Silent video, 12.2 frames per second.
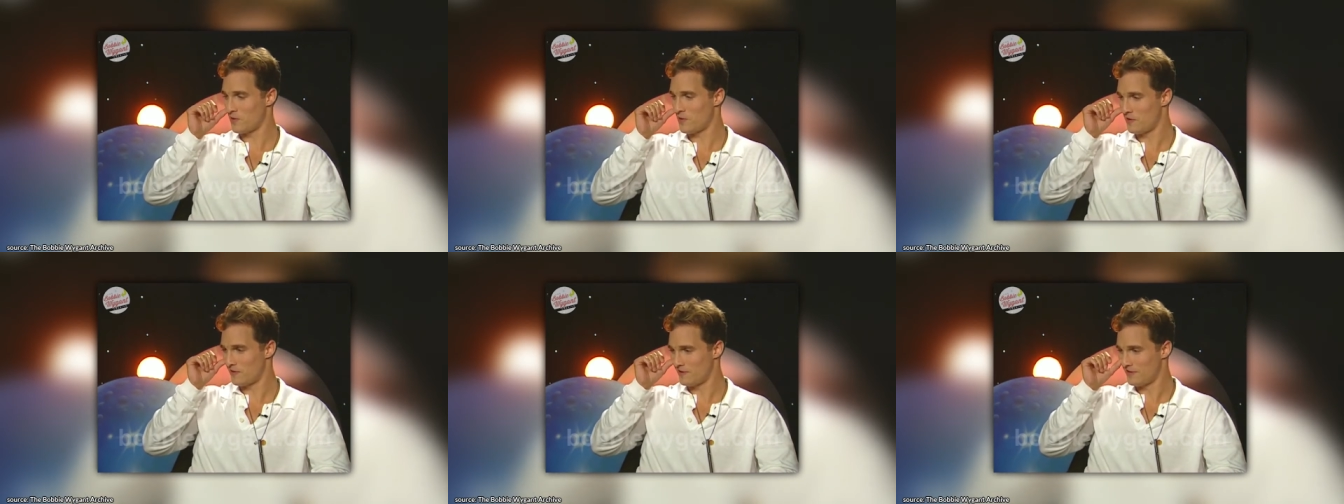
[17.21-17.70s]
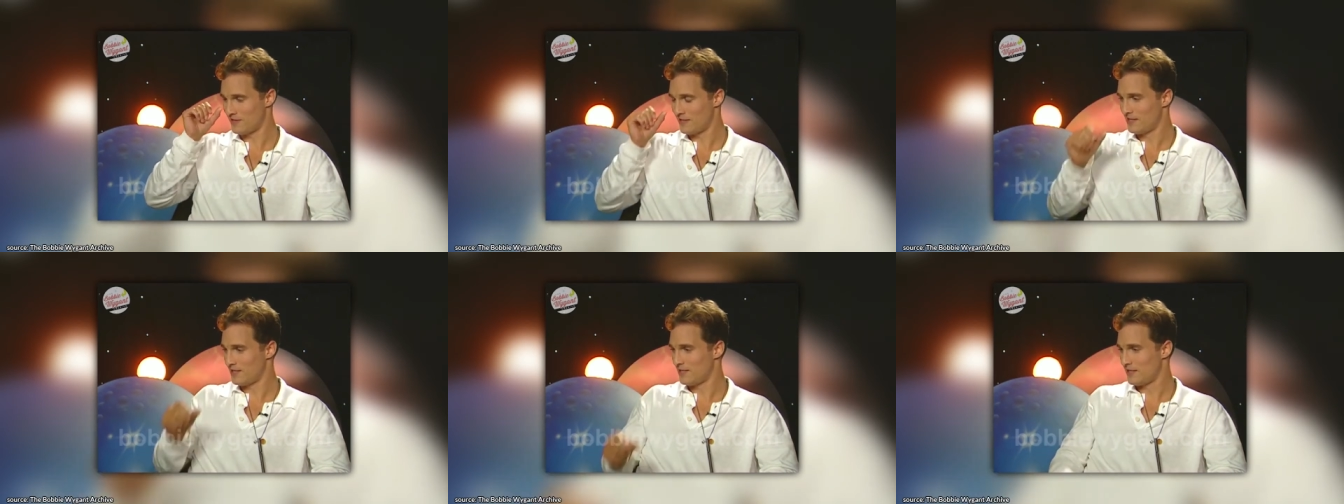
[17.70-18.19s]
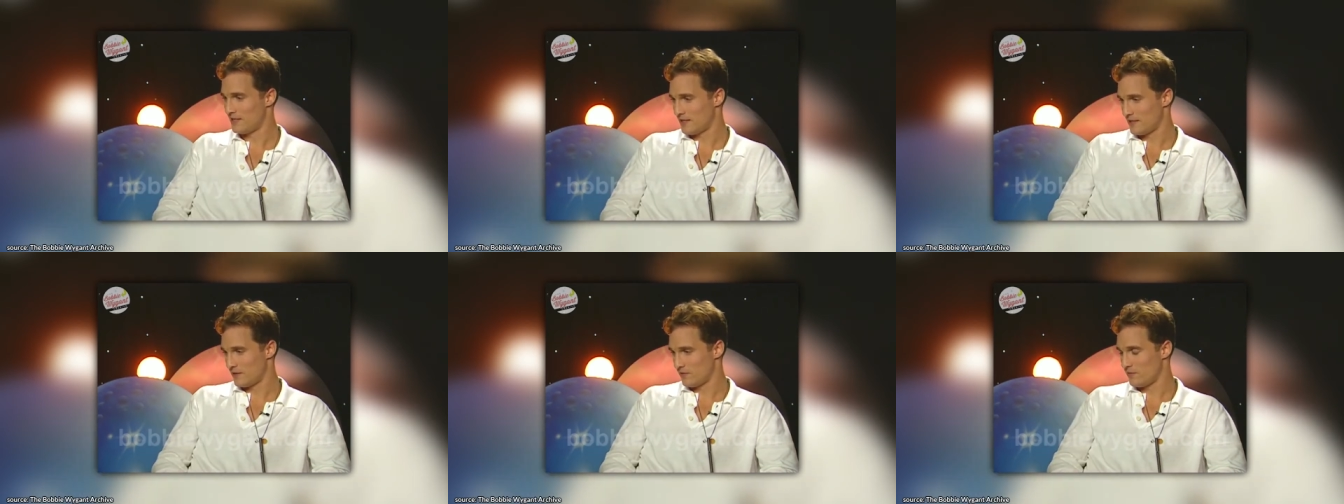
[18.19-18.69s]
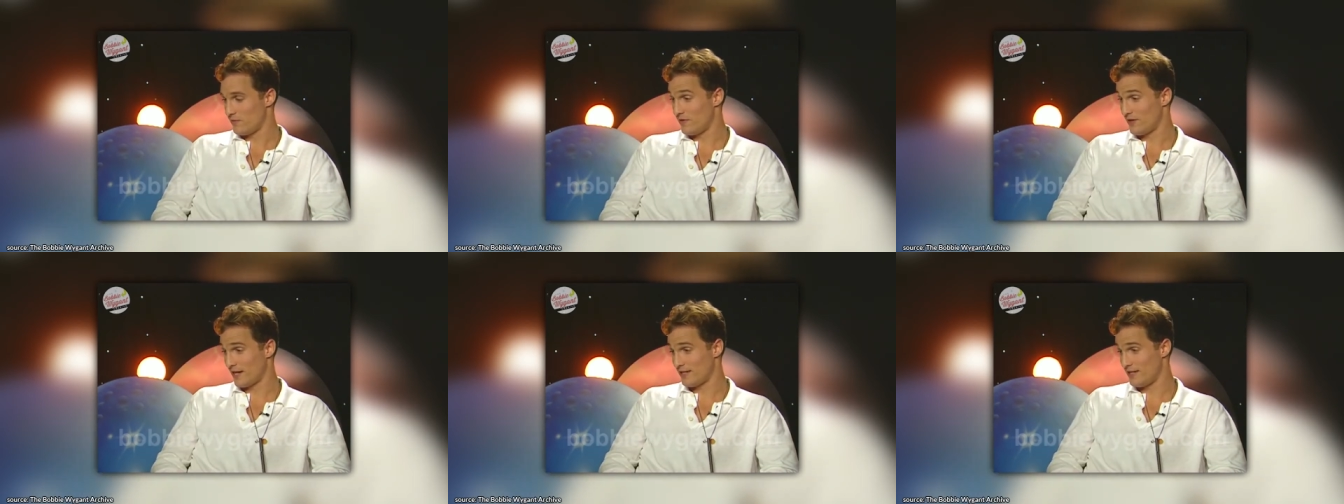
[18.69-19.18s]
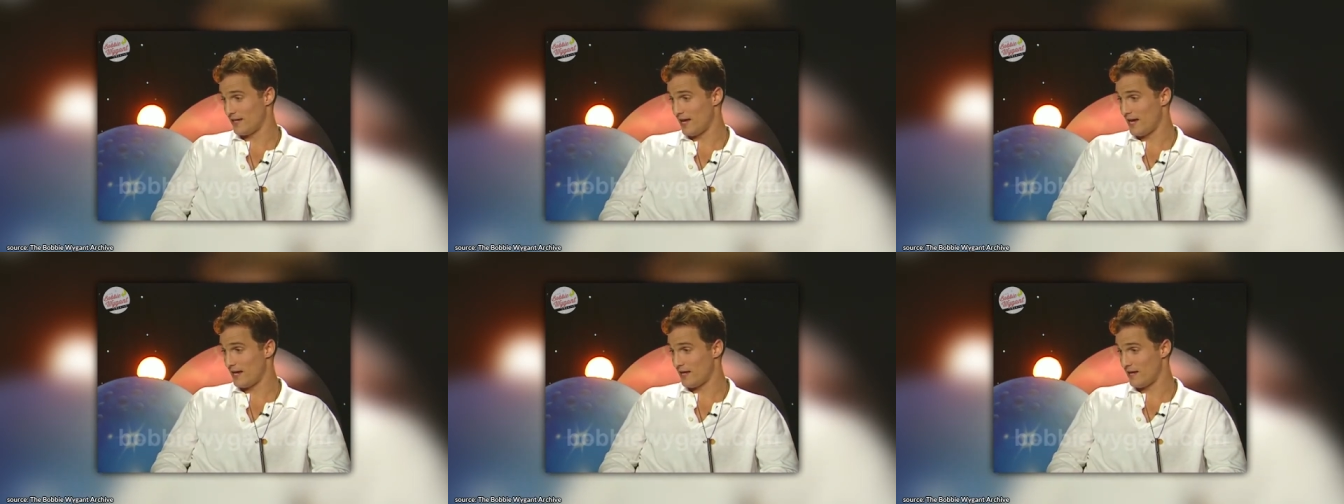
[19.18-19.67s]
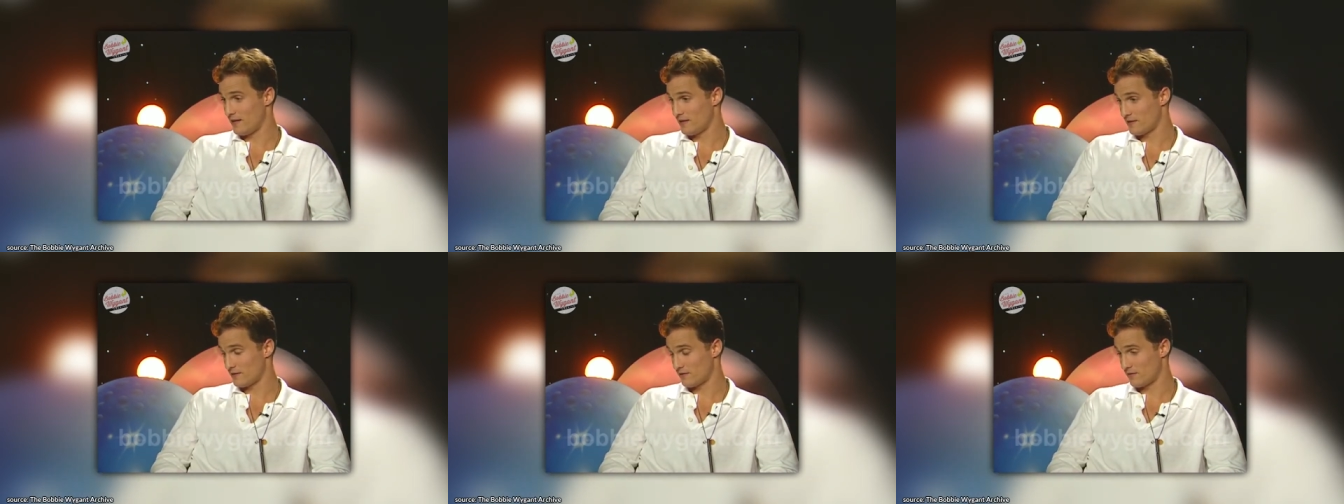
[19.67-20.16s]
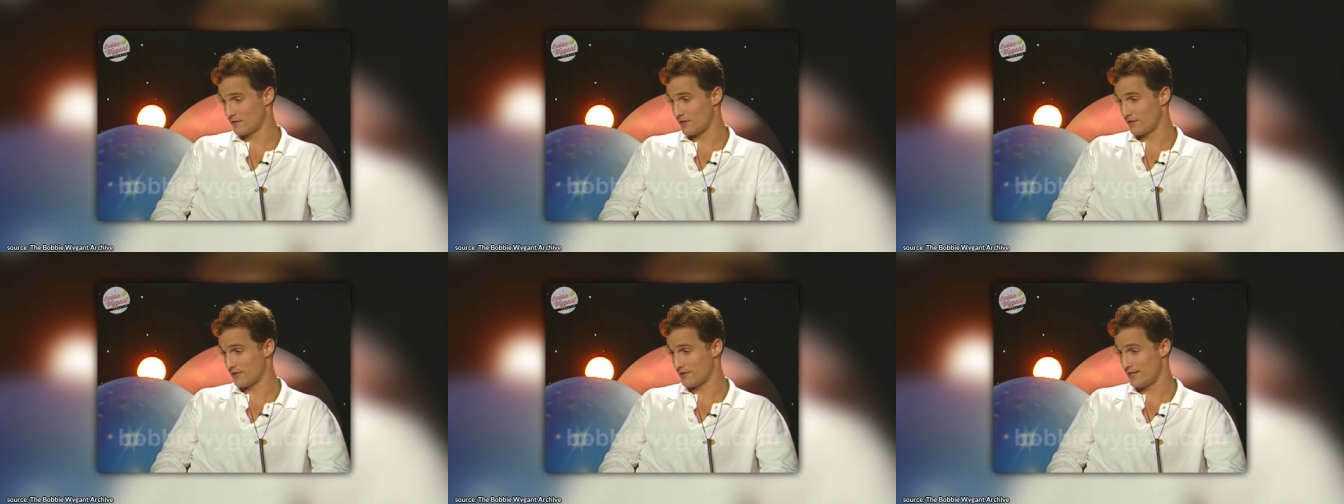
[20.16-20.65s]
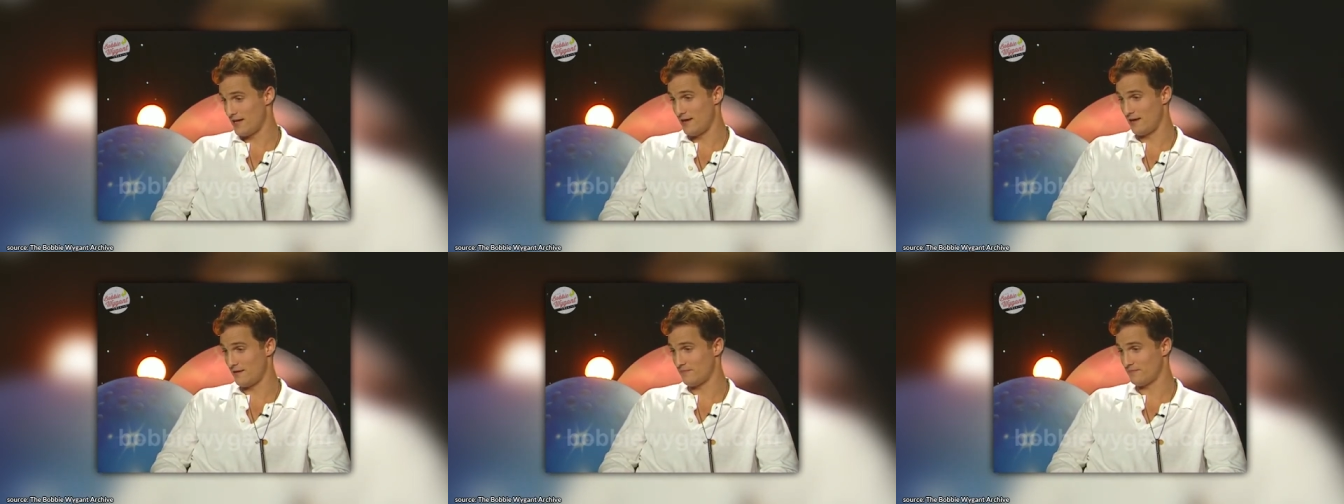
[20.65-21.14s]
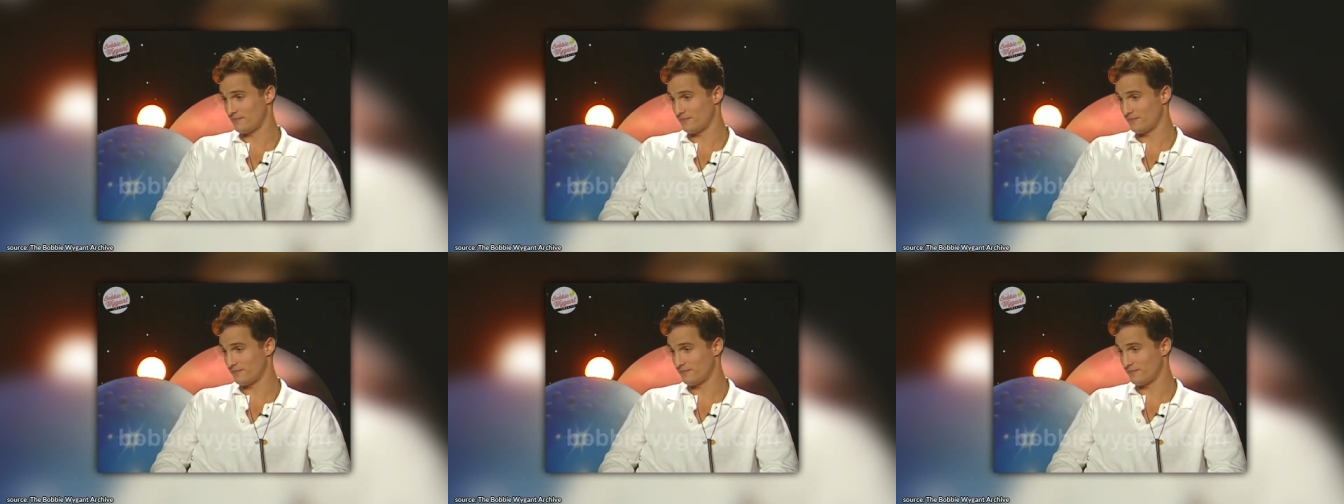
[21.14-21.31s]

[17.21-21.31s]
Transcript: I moved there in 1980, so I was there as 10.